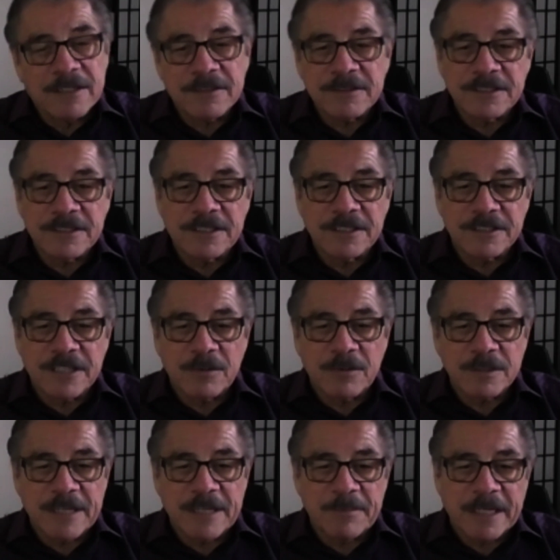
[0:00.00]
there's
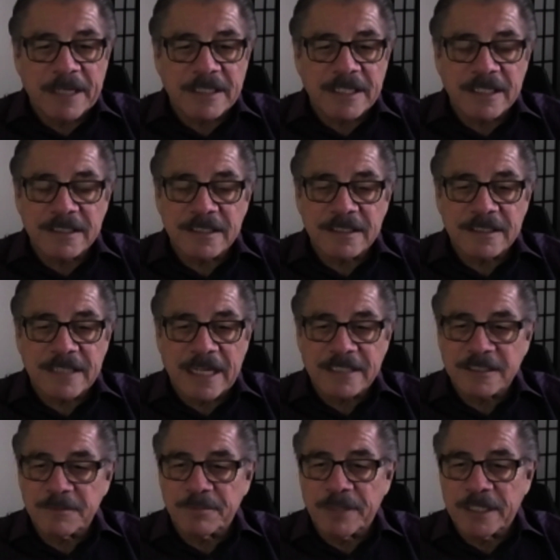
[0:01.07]
always that Mike
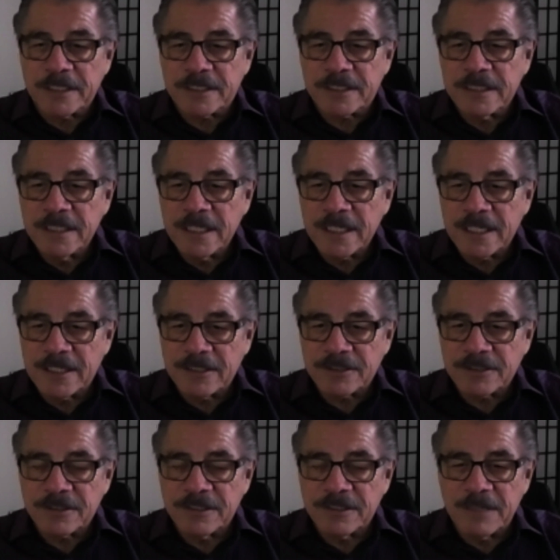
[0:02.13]
Tyson punch,
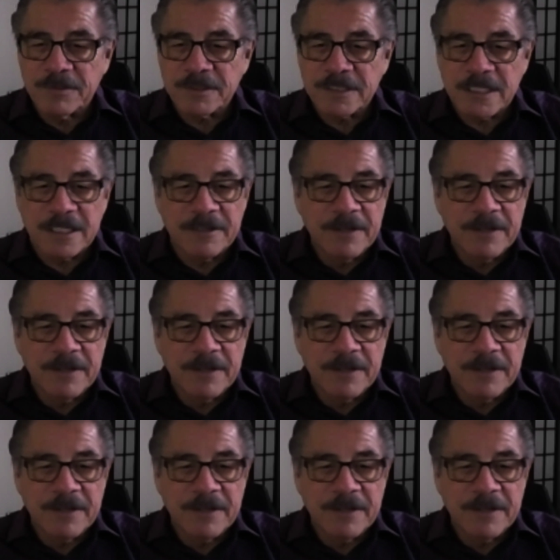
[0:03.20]
So it was